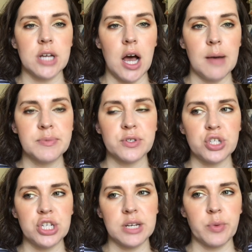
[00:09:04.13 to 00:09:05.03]
top, so
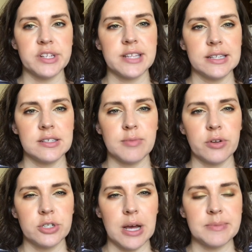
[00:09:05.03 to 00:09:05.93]
she can wear slightly
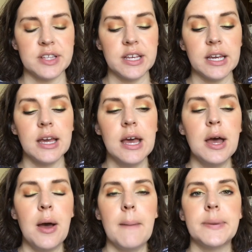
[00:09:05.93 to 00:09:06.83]
smaller tops, I think.
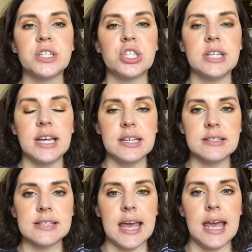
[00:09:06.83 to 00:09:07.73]
But she
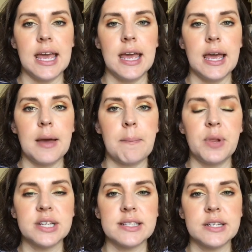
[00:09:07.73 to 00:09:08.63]
is a
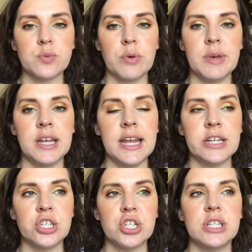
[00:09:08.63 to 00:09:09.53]
plus size woman,
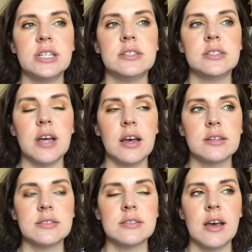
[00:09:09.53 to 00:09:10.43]
and she
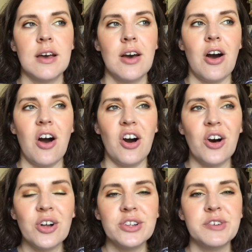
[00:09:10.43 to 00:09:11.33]
does
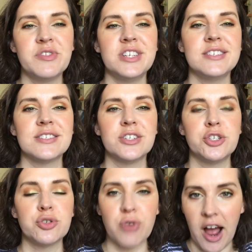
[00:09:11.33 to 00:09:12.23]
all of these
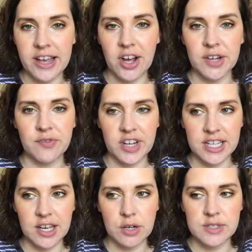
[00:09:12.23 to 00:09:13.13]
try on
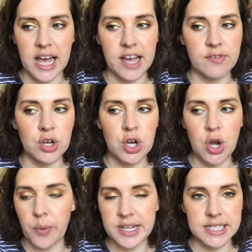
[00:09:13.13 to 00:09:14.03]
videos. I have
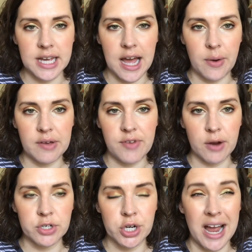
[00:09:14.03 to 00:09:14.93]
no idea how I
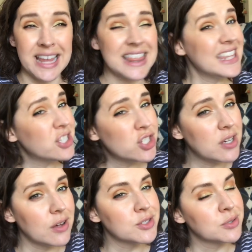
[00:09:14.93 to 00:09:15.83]
found her. I think
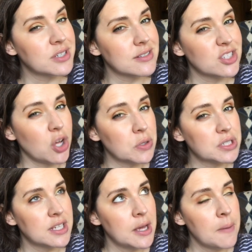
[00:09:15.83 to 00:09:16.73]
she also does adult